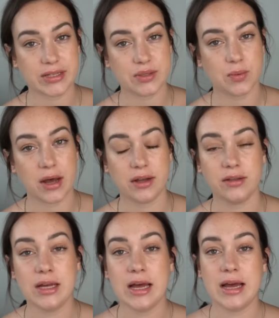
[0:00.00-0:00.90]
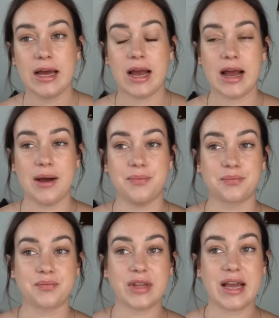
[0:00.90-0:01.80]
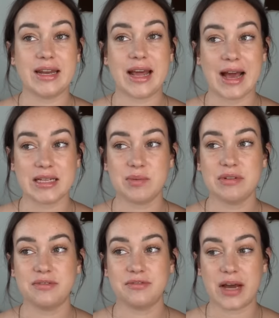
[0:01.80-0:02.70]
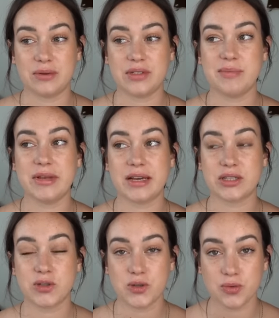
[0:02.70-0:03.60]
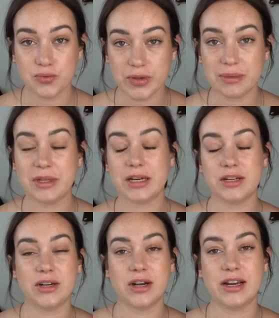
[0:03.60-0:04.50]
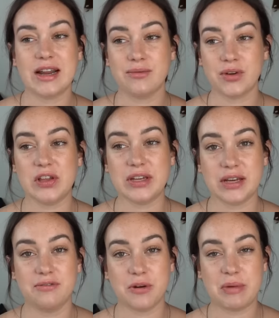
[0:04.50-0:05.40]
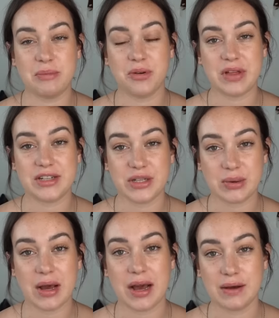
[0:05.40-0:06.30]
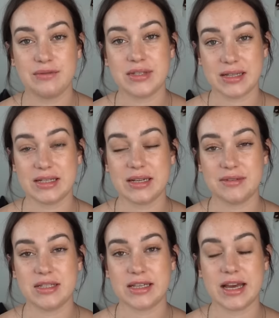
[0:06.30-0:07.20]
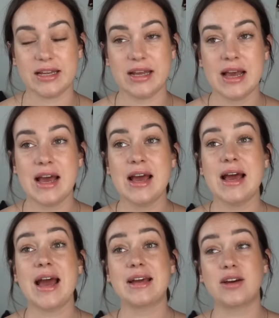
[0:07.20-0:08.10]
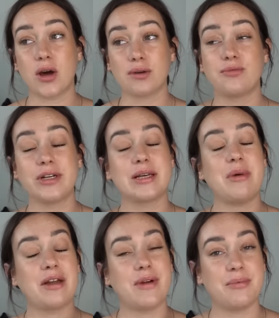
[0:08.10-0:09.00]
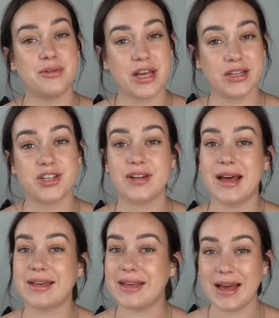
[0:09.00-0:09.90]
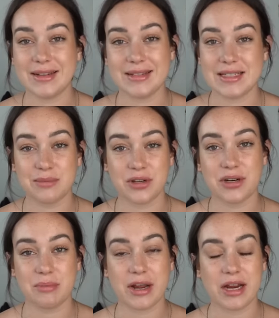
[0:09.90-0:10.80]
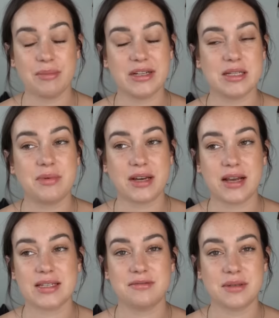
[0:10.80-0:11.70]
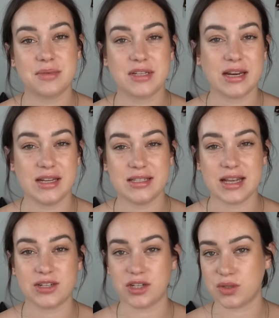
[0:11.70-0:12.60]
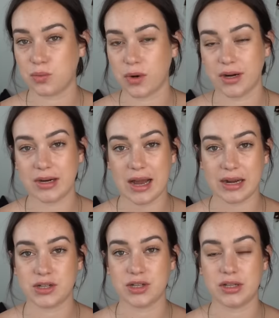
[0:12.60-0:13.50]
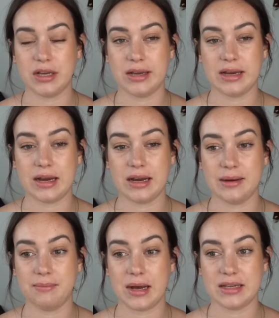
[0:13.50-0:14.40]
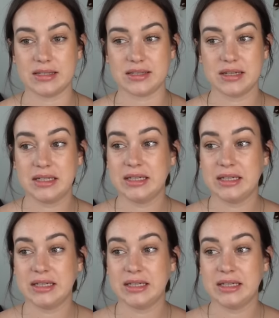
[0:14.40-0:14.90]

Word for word: as well. Um, and it has been found to be extremely inert and really good for people that do have sensitive skin. It got a really bad reputation, again, similar to parabens, because of some studies that just weren't actually um, as,